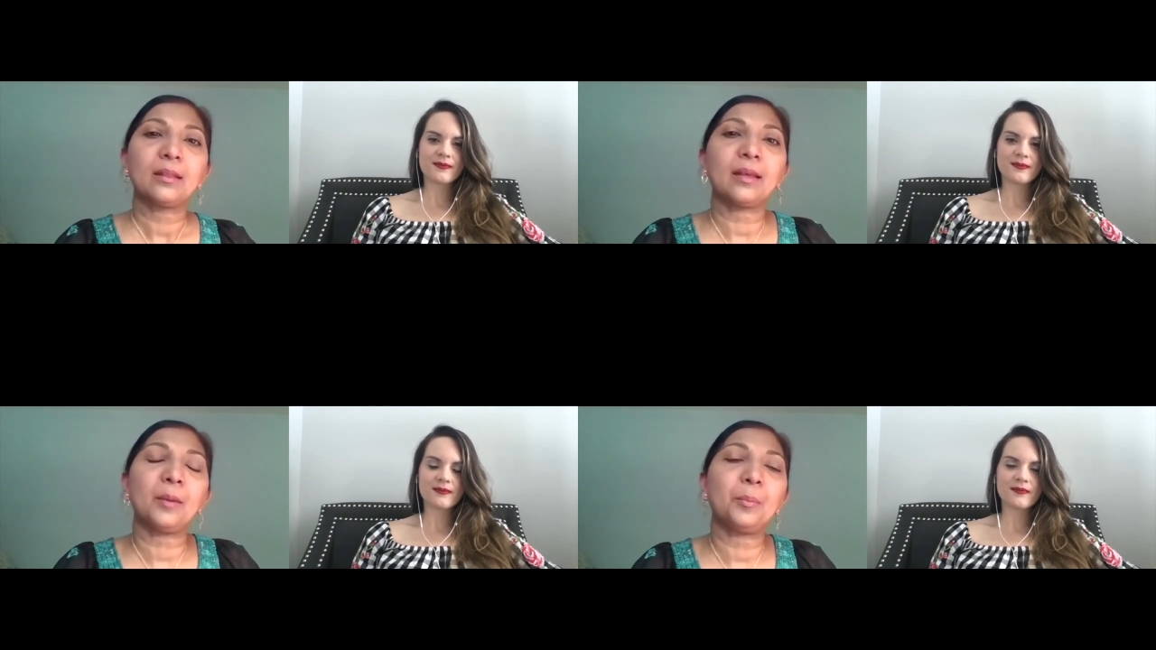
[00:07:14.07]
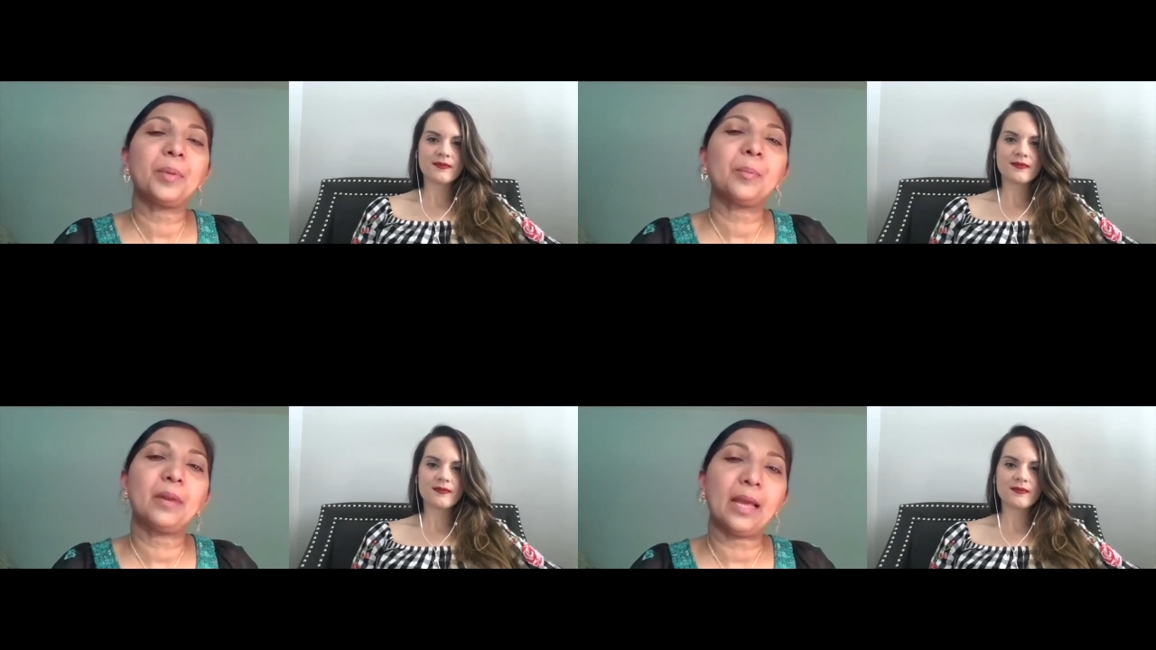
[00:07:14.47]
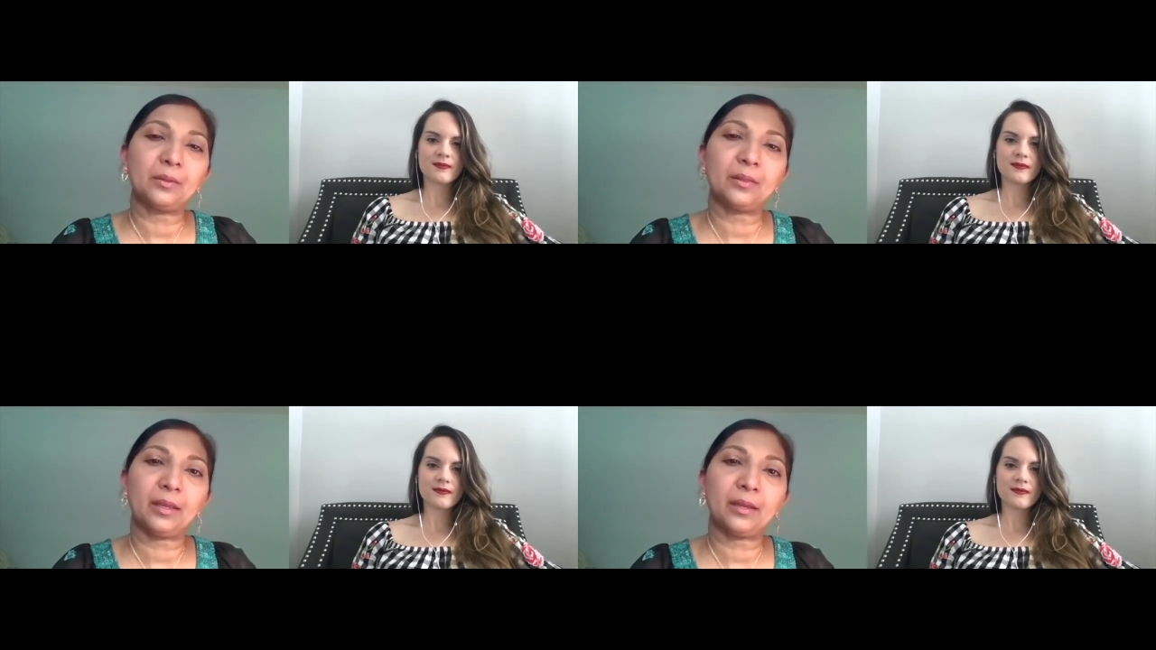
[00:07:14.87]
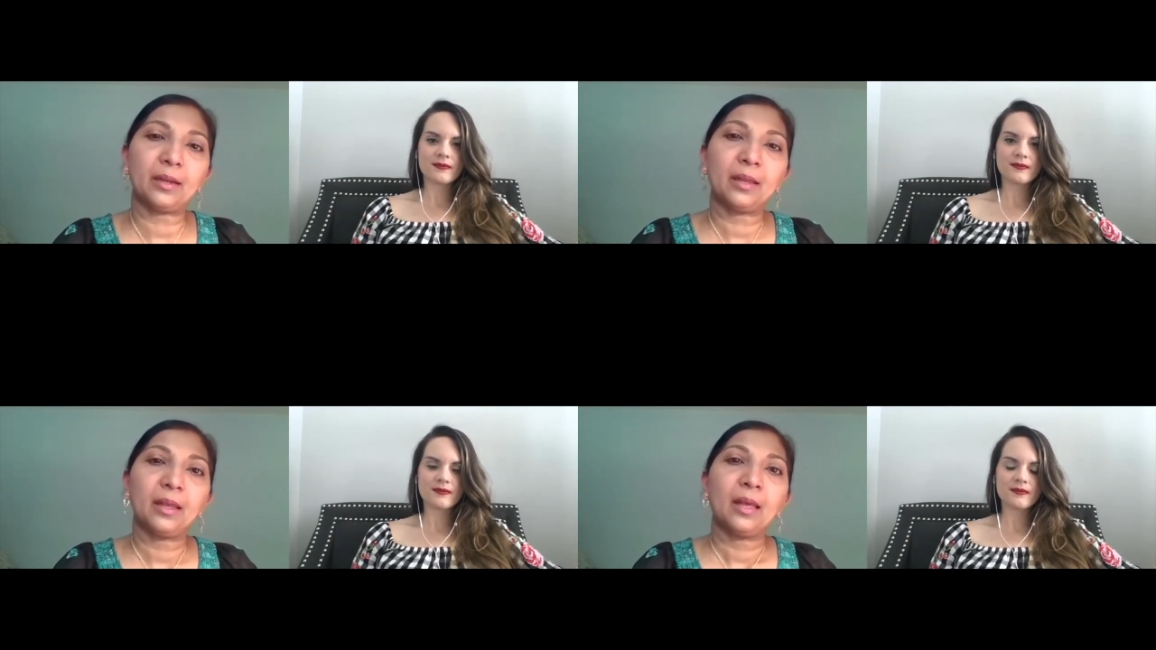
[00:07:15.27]
Speaker 1: there are people out
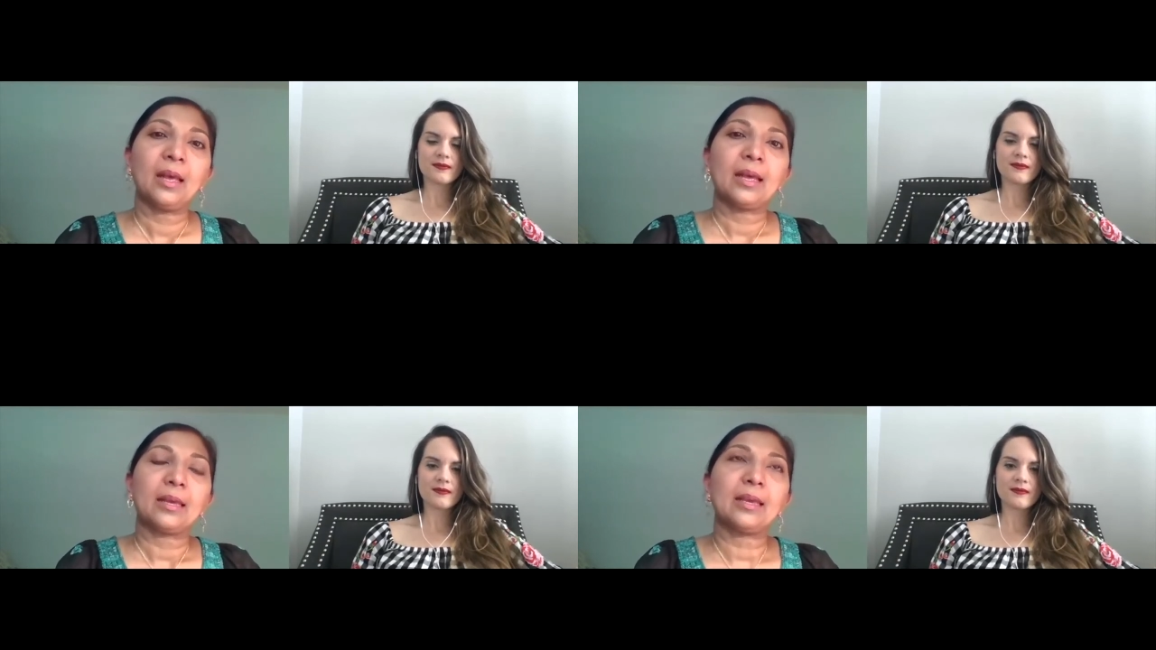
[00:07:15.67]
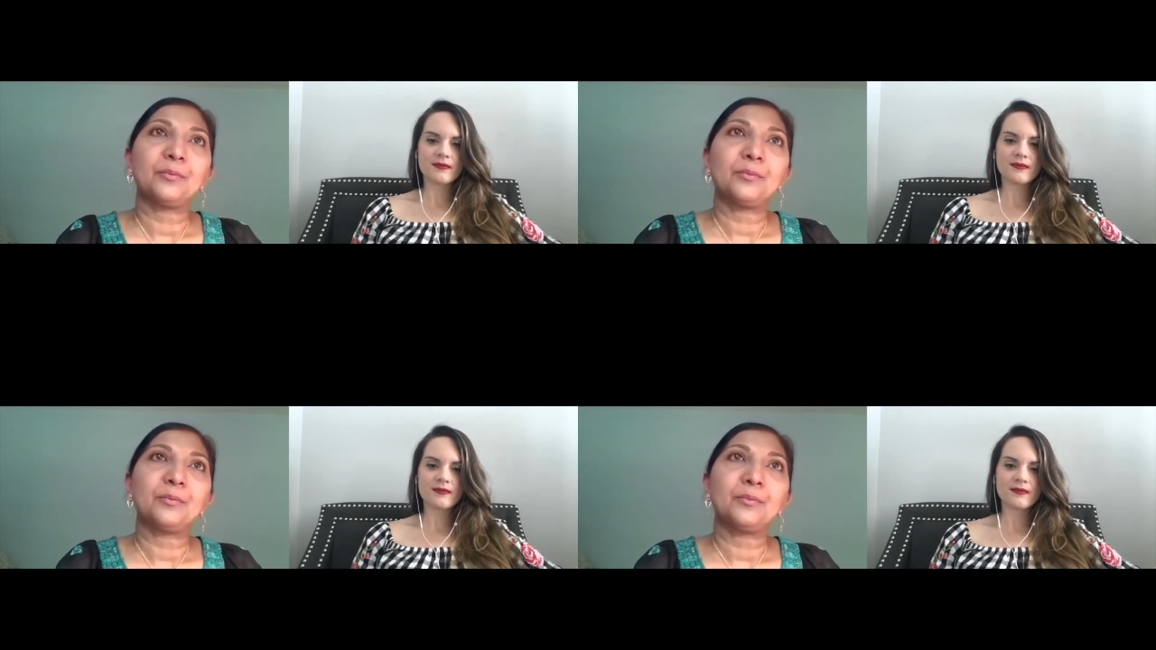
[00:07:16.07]
there. He,